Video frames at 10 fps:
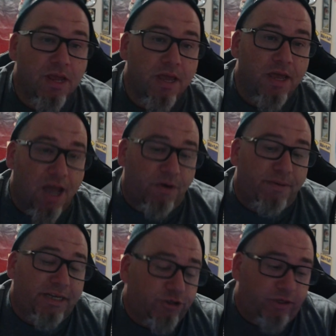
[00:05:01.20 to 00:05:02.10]
I want to
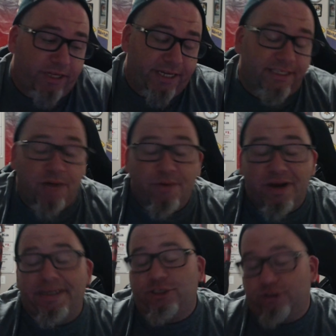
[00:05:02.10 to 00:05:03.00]
make sure, like I said,
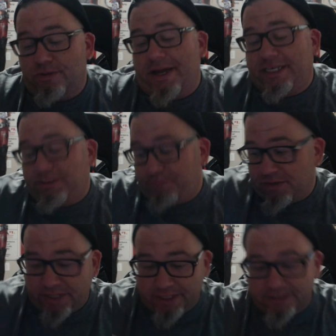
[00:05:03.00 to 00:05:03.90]
my
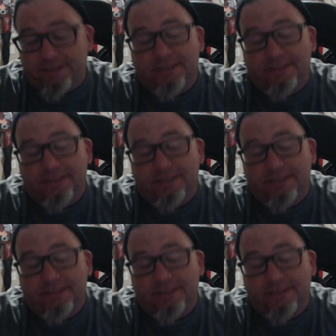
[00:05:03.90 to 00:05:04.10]
experience